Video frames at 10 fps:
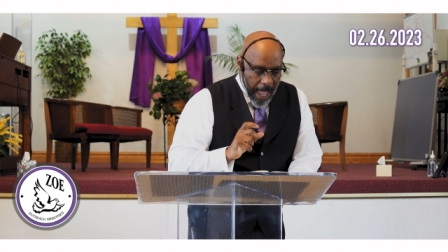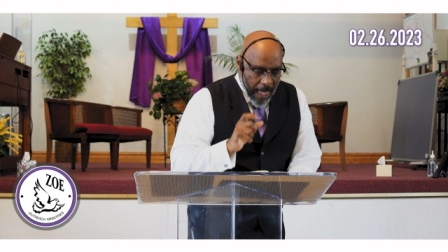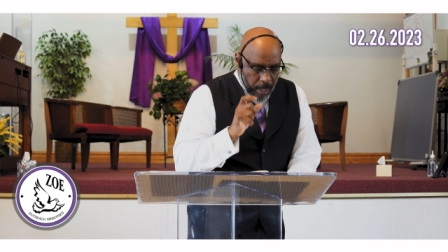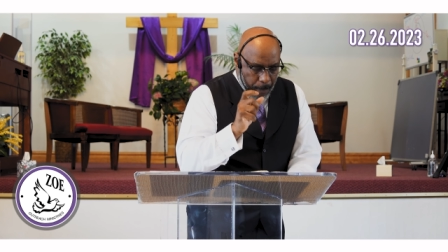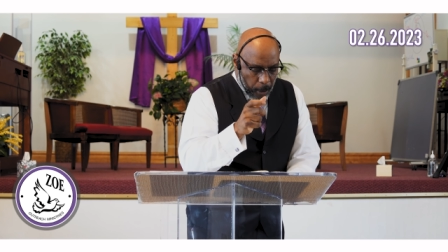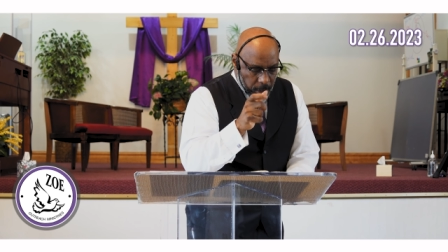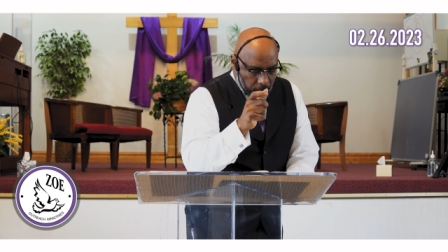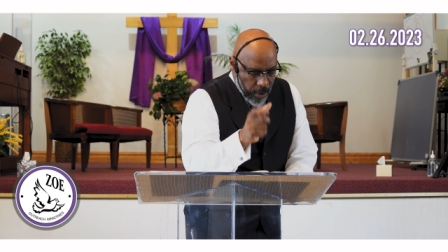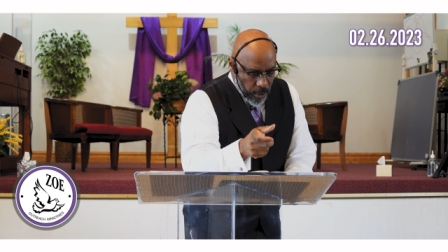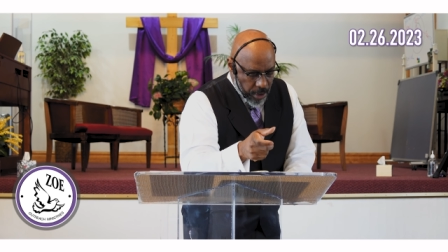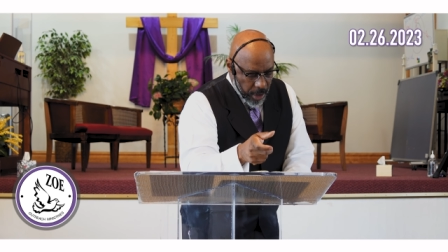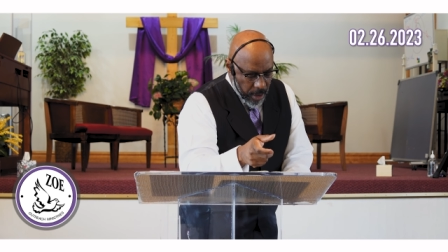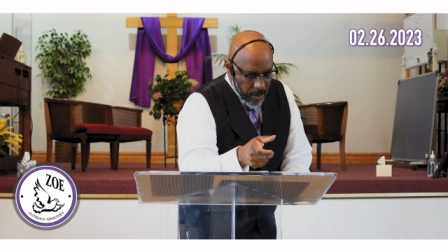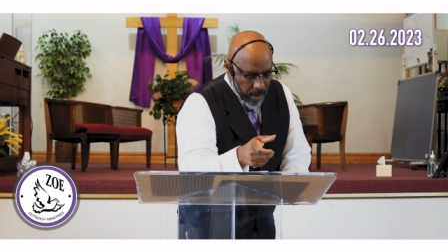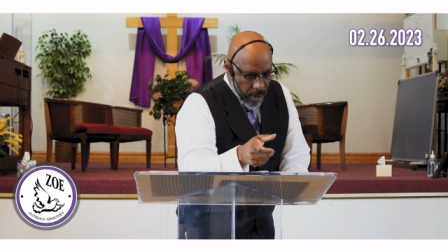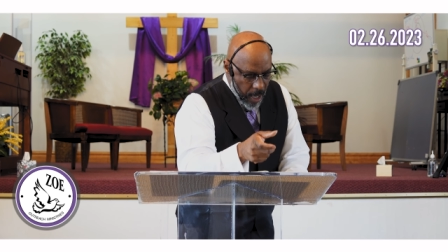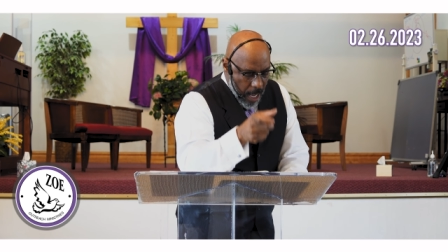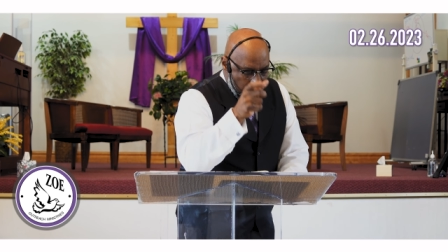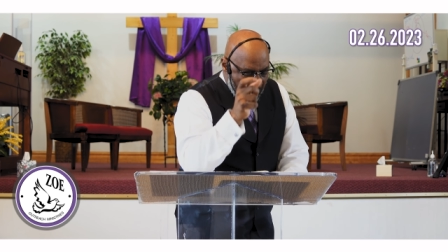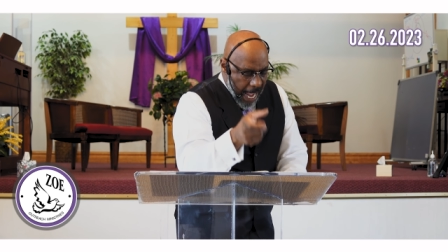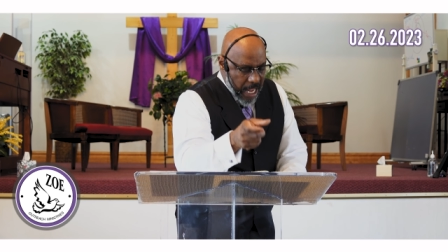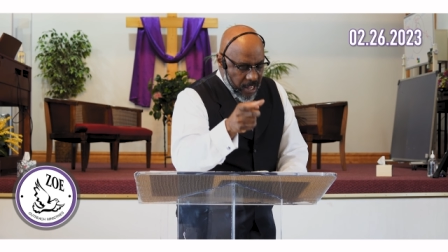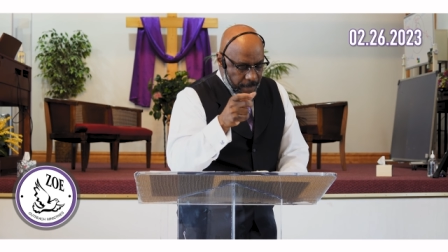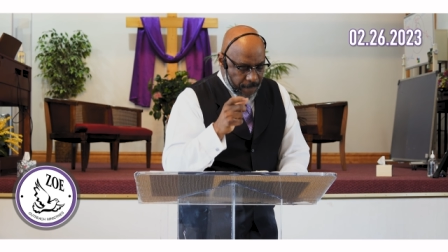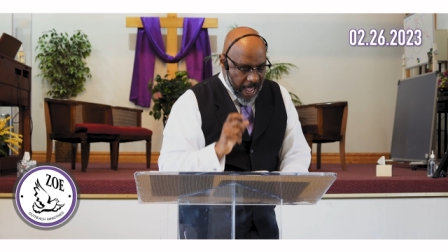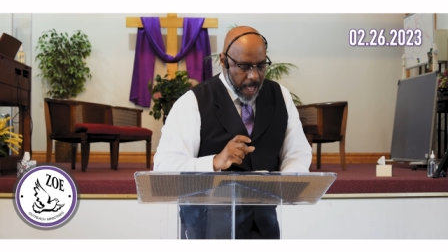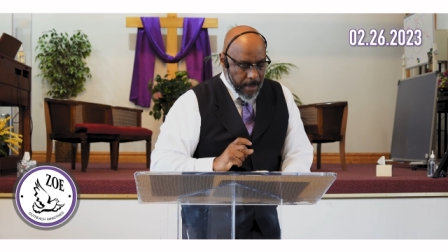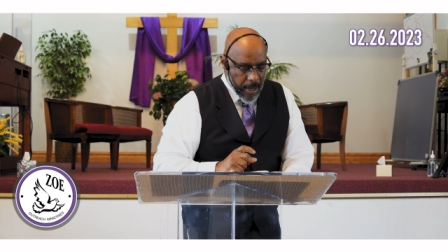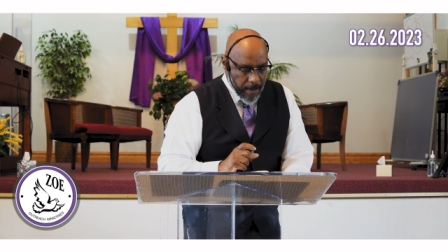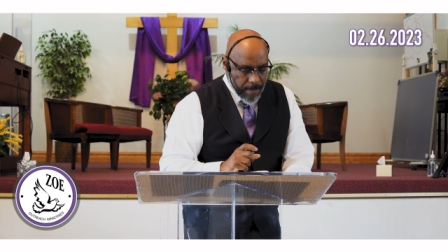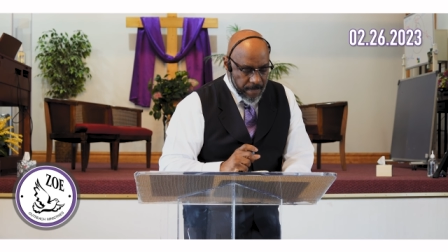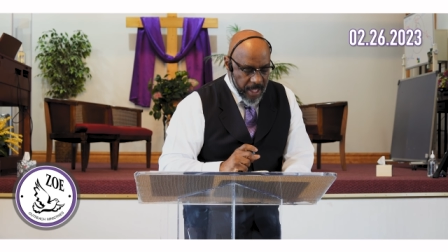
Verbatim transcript: and the persecution and the famine